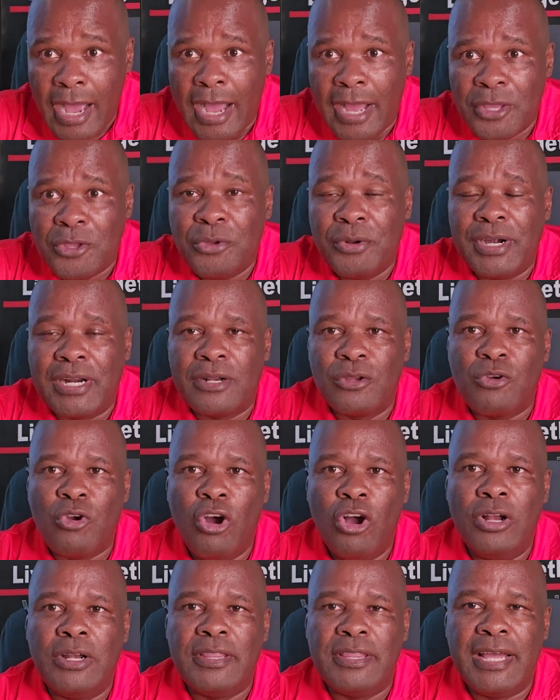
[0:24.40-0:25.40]
Uh, you'll
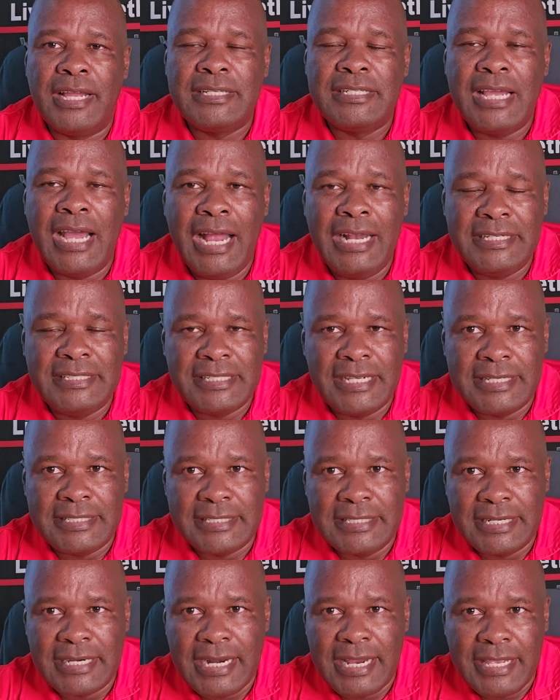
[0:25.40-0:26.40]
recall that Al
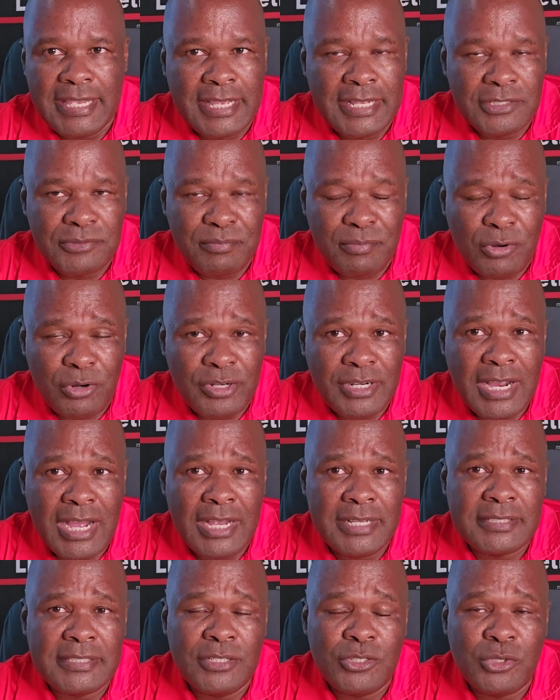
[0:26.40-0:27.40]
Jazeera has
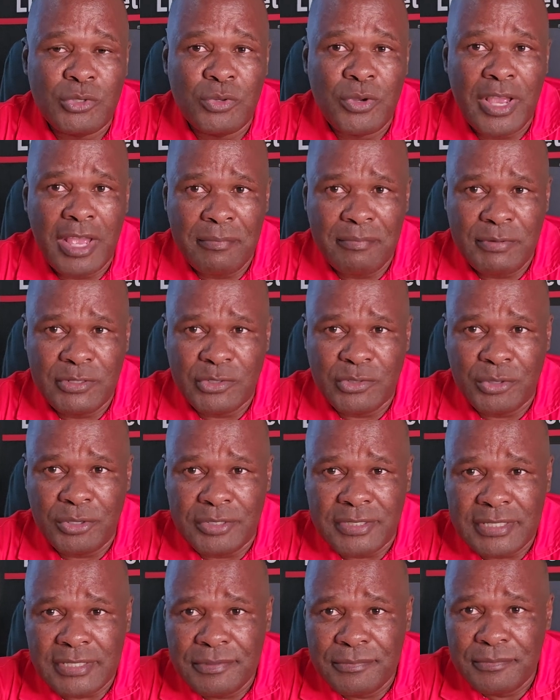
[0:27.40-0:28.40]
broadcast two
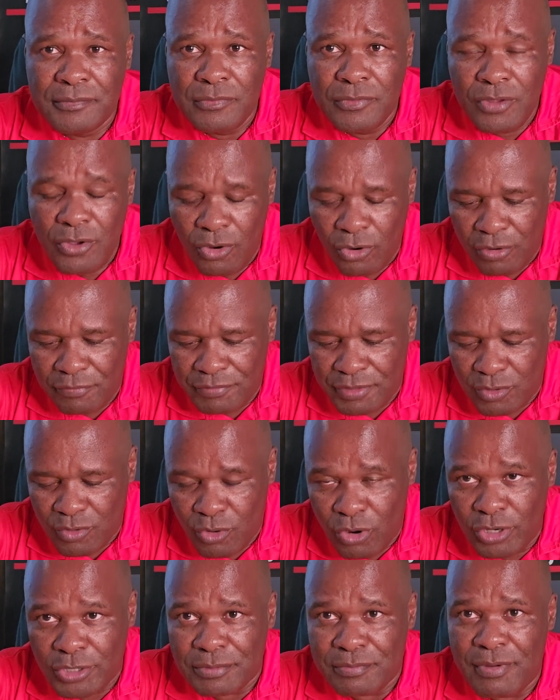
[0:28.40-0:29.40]
episodes of the
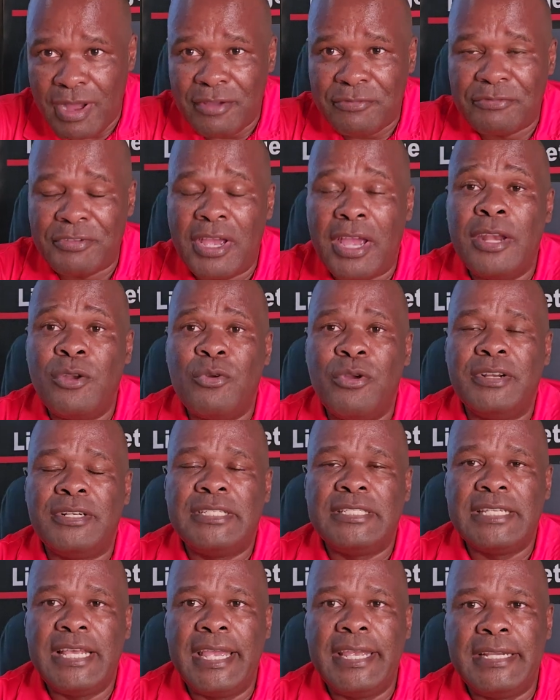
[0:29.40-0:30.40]
gold mafia and we
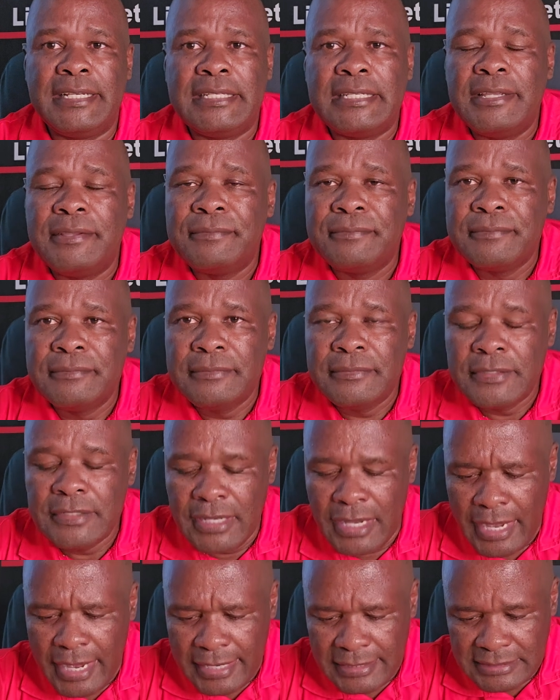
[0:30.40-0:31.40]
said
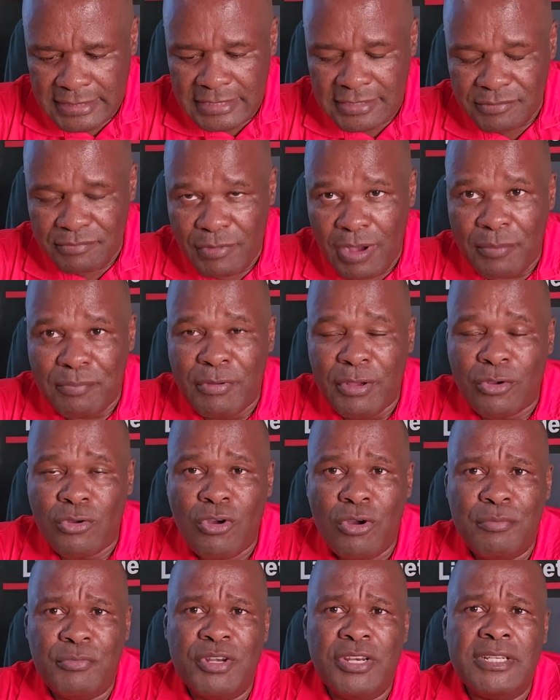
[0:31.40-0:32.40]
as the Zimbabwe
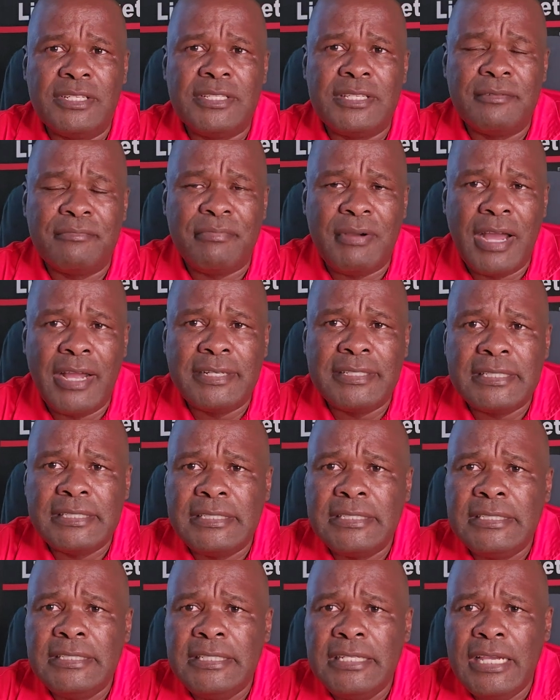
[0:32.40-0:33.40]
Communist
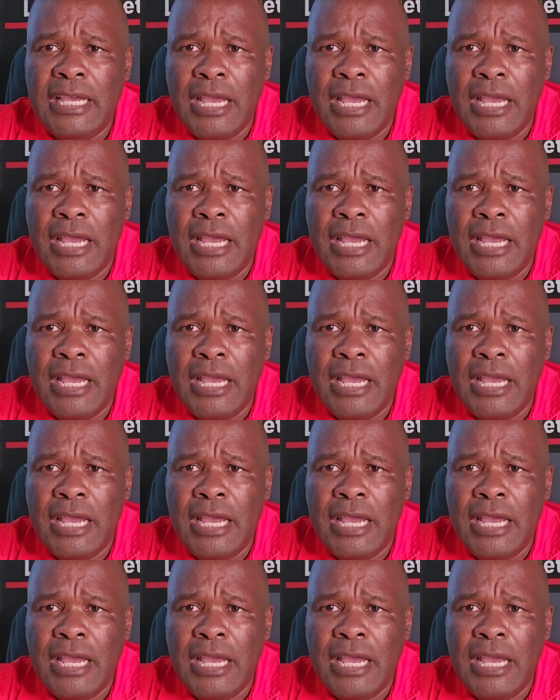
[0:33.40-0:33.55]
Party,